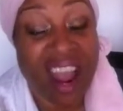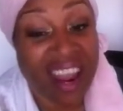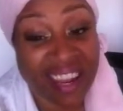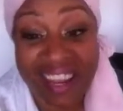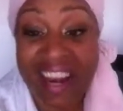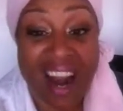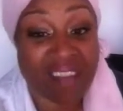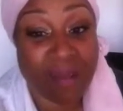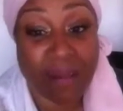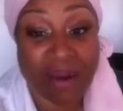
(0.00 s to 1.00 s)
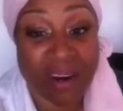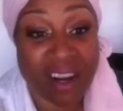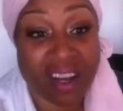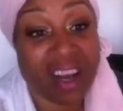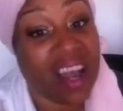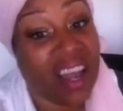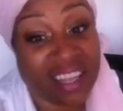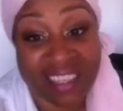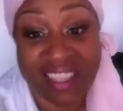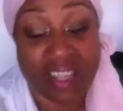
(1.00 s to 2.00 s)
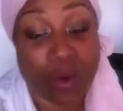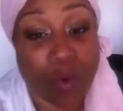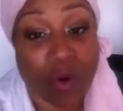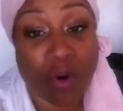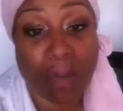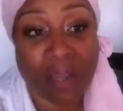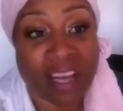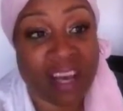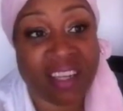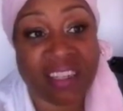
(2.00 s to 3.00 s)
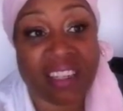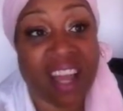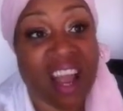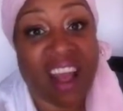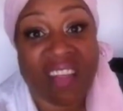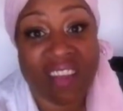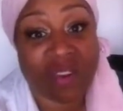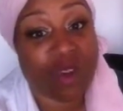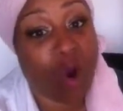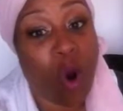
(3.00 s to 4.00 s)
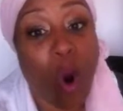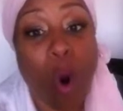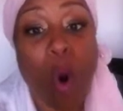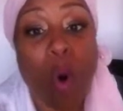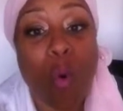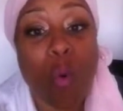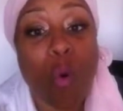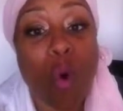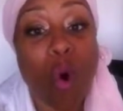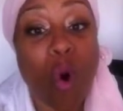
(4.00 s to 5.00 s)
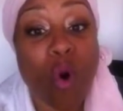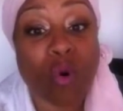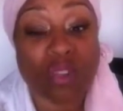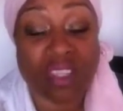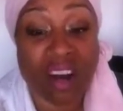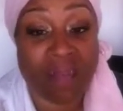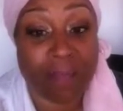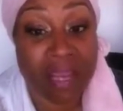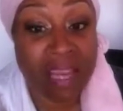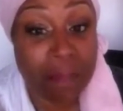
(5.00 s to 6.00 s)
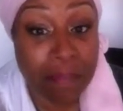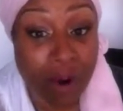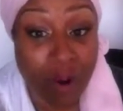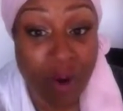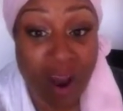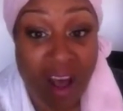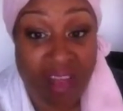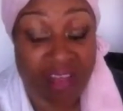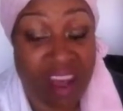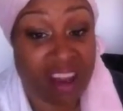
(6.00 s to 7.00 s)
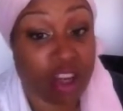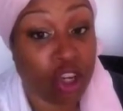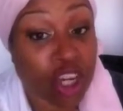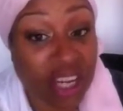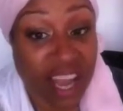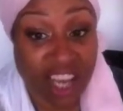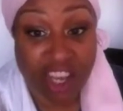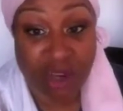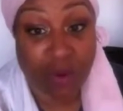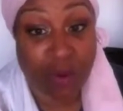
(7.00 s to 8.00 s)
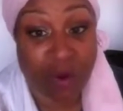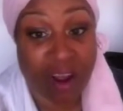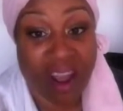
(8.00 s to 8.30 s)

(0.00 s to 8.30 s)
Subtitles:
and get out of America and see the world, because there's a whole world of people that look like you